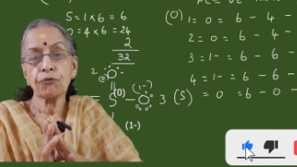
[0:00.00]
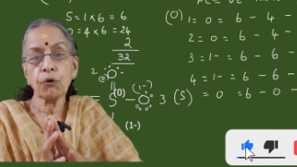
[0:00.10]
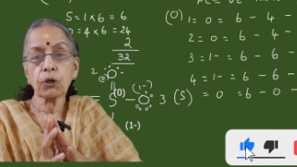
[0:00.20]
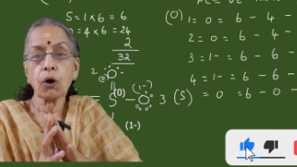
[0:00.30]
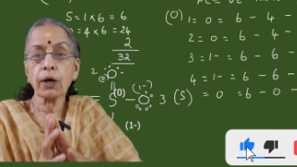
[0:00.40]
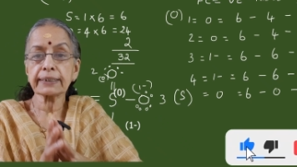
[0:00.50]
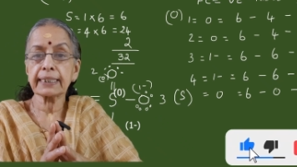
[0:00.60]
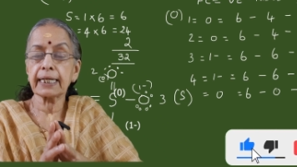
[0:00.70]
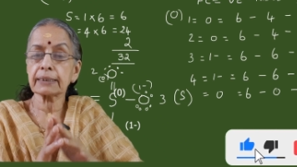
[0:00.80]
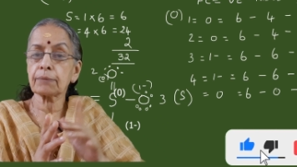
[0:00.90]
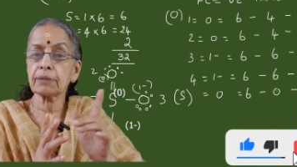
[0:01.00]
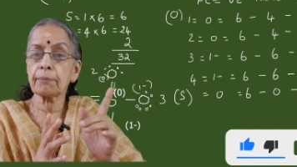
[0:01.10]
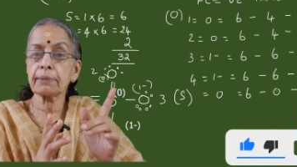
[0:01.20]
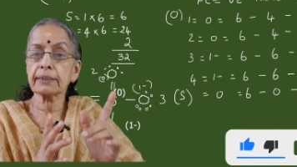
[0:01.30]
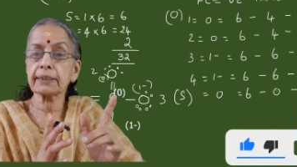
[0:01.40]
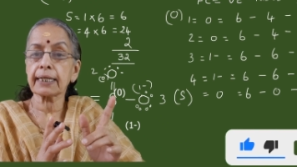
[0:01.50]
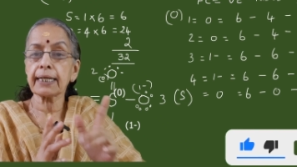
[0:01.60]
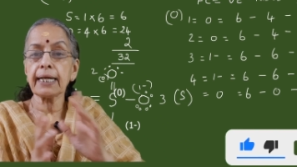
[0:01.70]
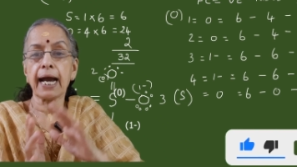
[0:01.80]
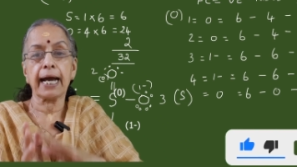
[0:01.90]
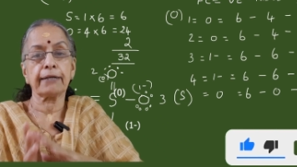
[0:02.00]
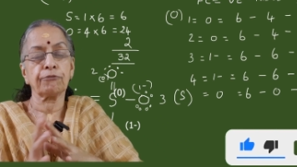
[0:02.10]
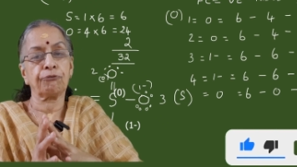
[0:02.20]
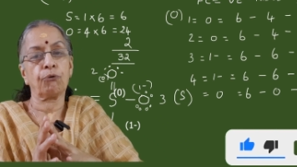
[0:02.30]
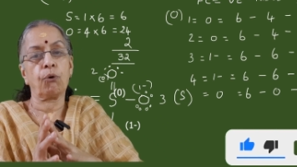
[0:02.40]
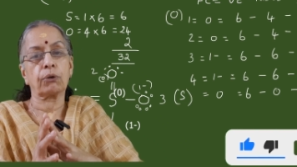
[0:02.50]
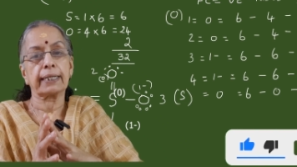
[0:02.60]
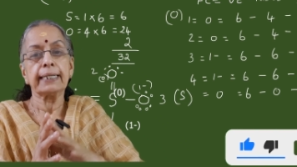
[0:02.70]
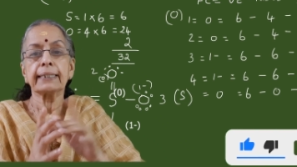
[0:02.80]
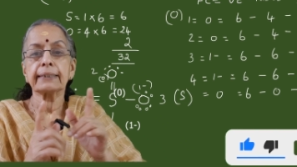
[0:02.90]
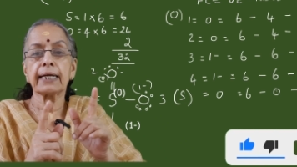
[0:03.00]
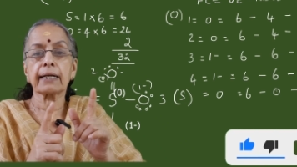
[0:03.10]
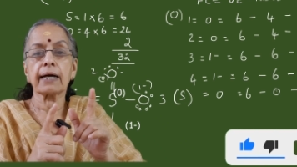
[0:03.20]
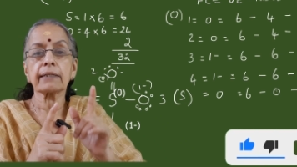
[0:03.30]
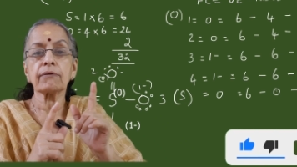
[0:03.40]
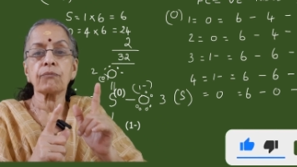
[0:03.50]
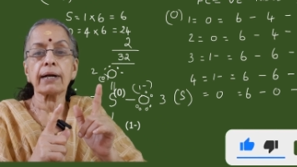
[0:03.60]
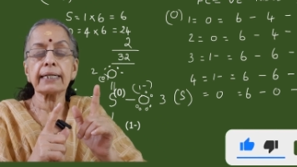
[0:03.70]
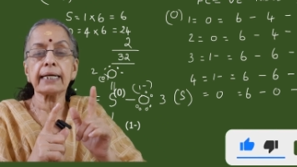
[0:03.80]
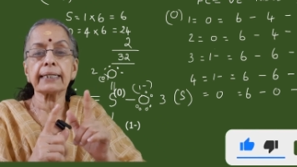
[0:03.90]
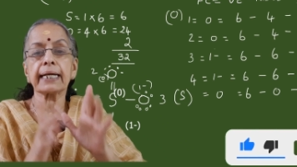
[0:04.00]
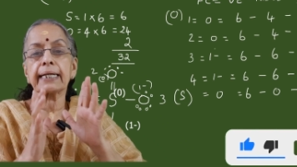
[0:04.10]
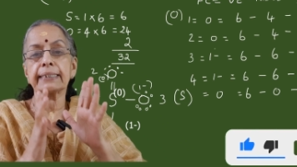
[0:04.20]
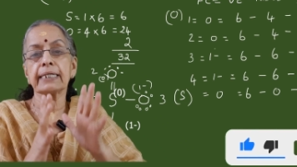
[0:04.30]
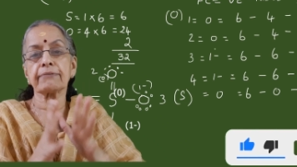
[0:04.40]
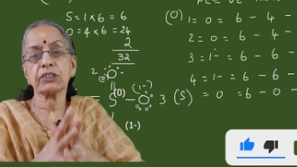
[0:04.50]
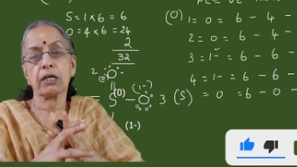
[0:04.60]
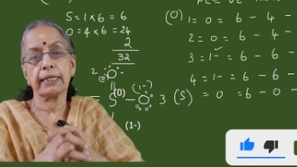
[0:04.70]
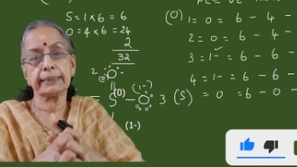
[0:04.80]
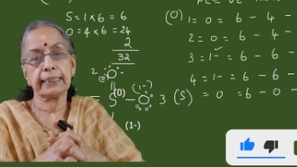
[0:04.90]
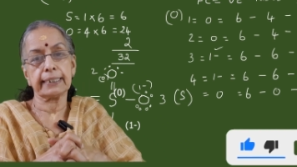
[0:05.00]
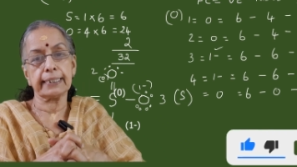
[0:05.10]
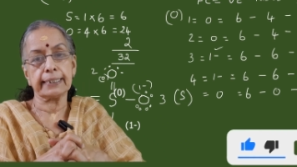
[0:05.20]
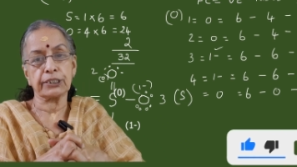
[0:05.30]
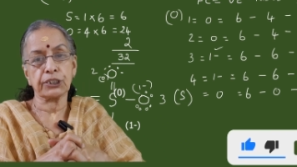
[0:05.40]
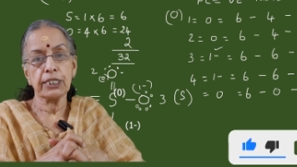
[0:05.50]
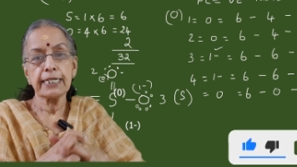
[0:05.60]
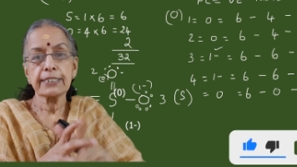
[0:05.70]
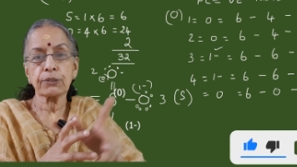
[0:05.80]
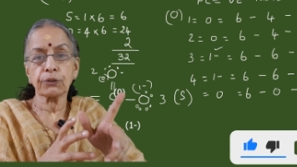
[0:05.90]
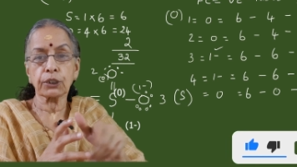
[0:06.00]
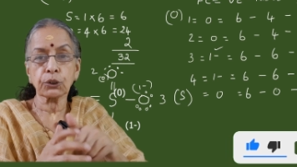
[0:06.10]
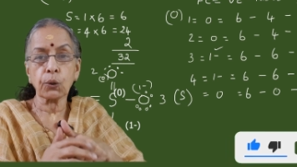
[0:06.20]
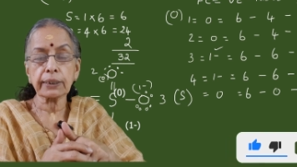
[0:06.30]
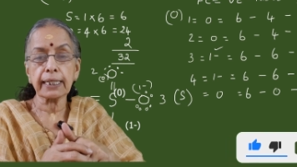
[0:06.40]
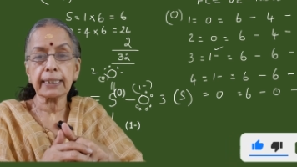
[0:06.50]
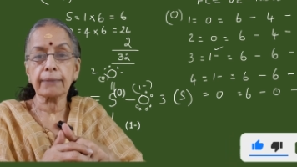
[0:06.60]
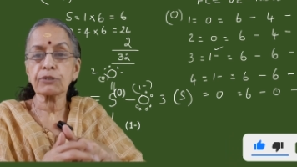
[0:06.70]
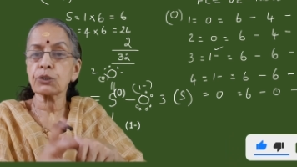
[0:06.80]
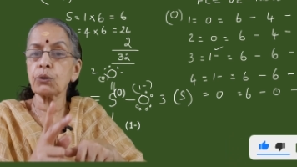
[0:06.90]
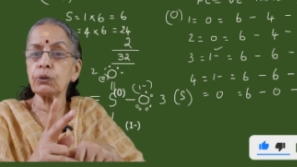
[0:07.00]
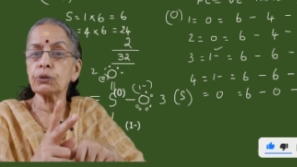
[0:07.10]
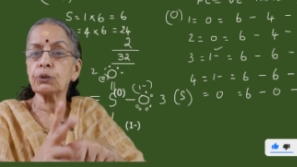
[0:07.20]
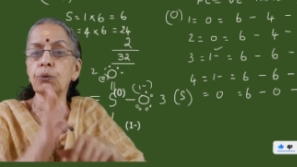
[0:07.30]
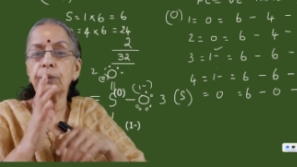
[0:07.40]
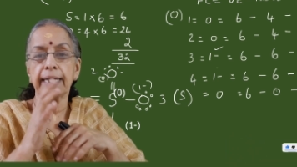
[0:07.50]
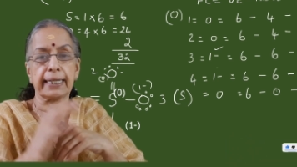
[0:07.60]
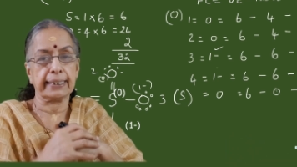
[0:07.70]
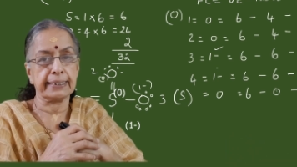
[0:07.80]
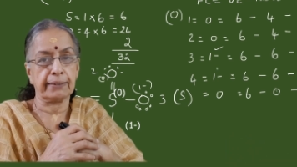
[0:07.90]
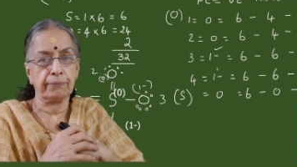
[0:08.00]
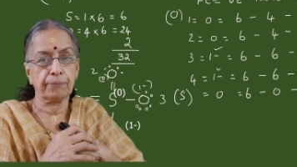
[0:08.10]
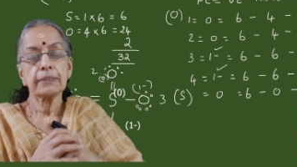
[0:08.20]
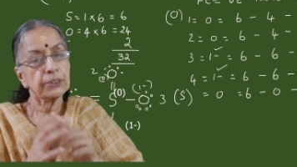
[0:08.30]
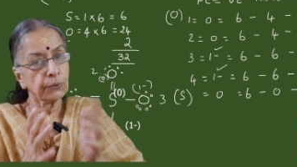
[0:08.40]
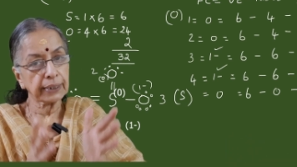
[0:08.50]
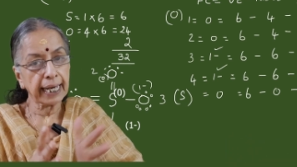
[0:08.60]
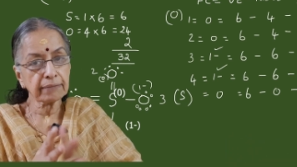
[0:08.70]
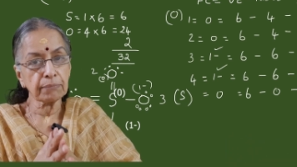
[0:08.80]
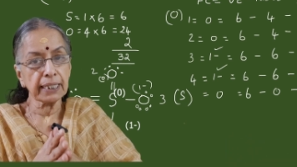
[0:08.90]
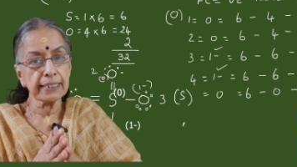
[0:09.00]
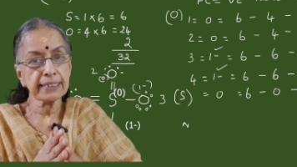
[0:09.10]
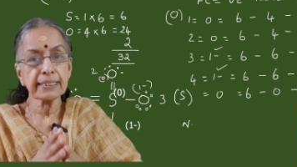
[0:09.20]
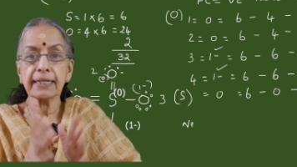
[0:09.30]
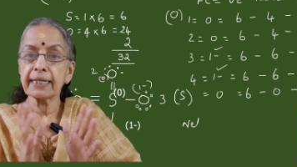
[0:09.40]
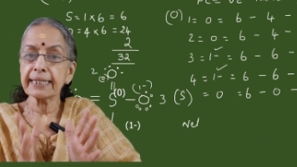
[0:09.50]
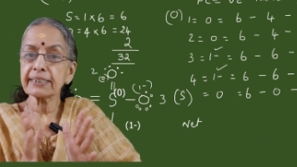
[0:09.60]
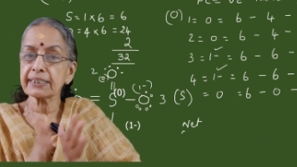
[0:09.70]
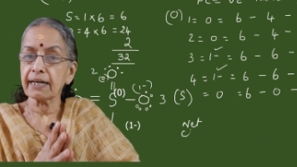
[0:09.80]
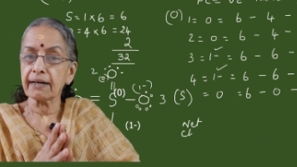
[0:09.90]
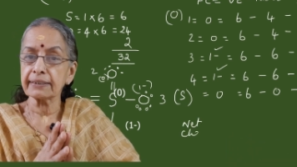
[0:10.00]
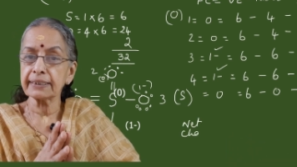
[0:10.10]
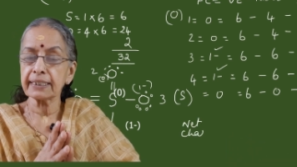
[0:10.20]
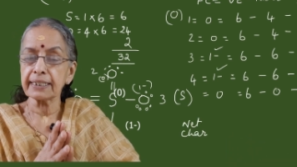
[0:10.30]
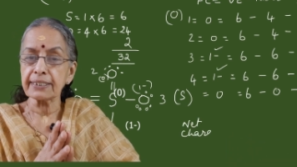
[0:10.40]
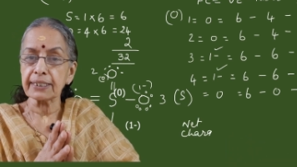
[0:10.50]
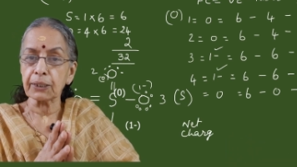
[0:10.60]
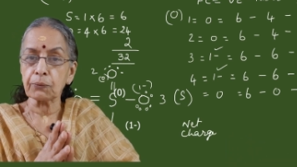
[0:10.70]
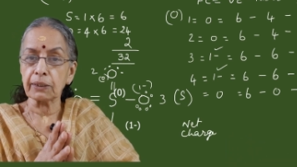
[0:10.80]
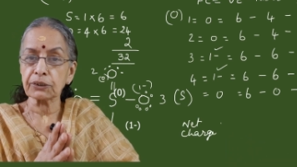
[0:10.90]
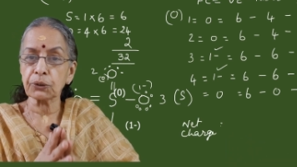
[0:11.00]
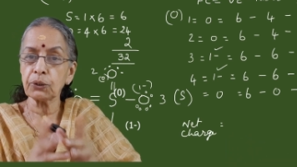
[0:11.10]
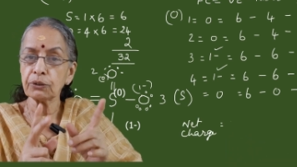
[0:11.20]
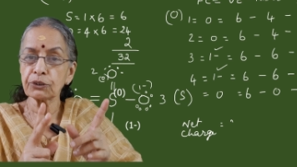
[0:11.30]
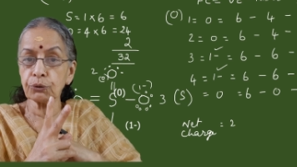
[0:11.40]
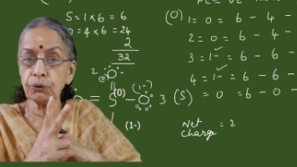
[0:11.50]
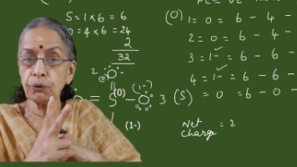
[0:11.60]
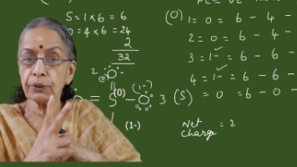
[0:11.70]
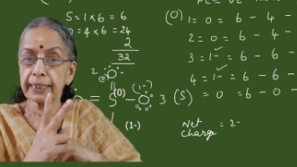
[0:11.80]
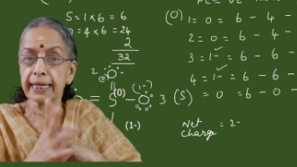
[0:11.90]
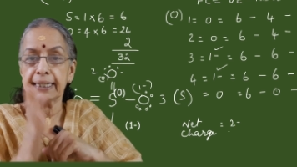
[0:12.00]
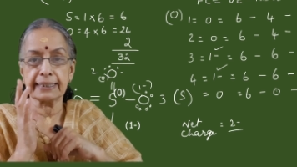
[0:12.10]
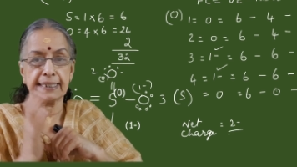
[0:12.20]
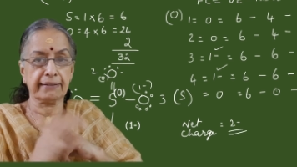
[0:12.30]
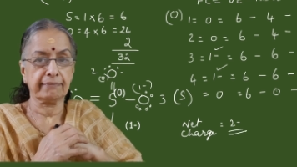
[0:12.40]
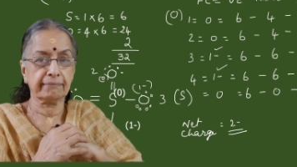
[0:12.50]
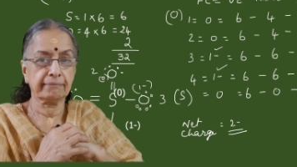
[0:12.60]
For oxygen atom number 3 and 4, there are 1 negative charge each. So, the total comes to 2 negative. So, that means net charge is equal to 2 negative.